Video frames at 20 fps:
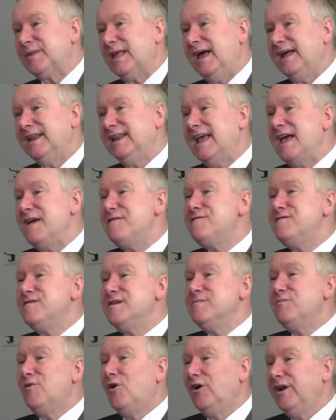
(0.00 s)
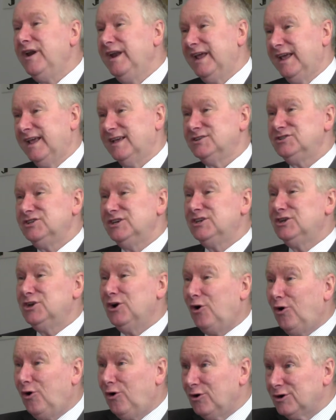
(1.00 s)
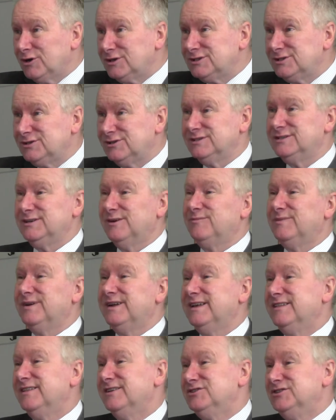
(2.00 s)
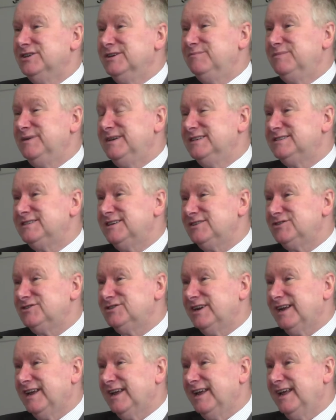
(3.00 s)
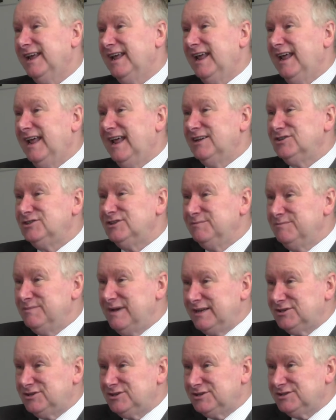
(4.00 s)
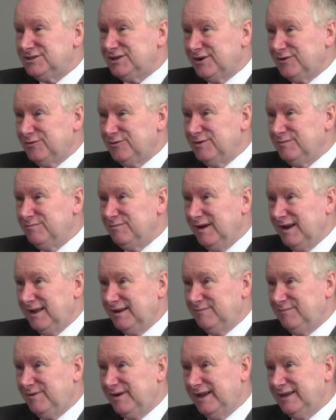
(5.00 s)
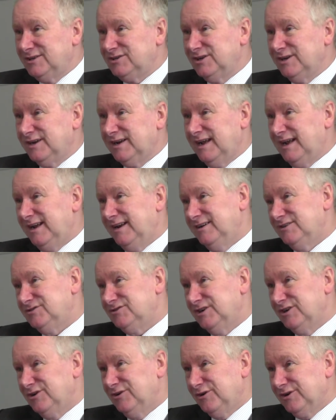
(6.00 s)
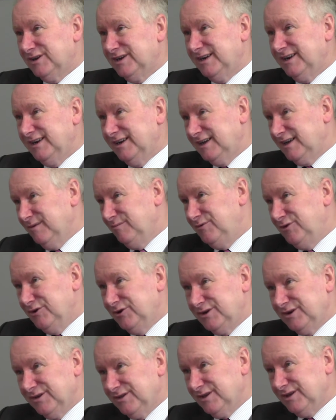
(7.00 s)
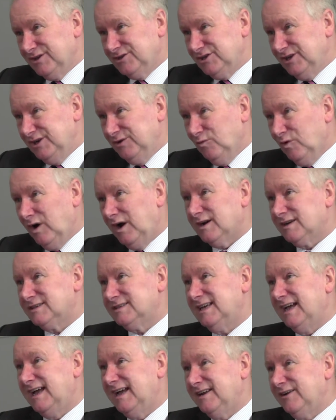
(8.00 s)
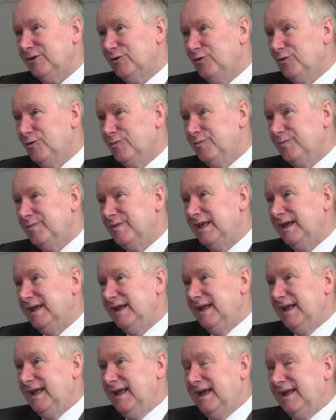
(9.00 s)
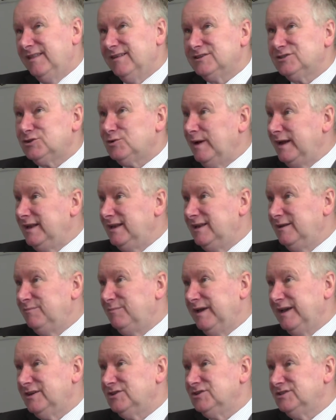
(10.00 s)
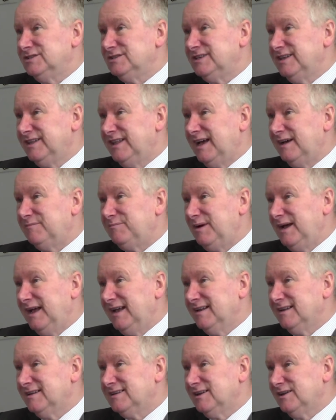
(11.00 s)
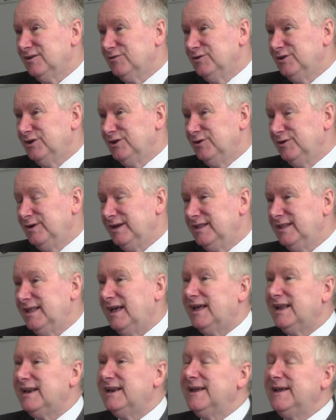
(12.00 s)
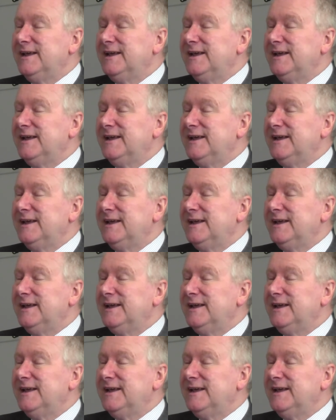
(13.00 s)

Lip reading: And every morning she talks to somebody in the GP surgery. She measures her own blood pressure, and it's recorded in a computer that she works at home. And there's 20 patients in that pilot alone doing that.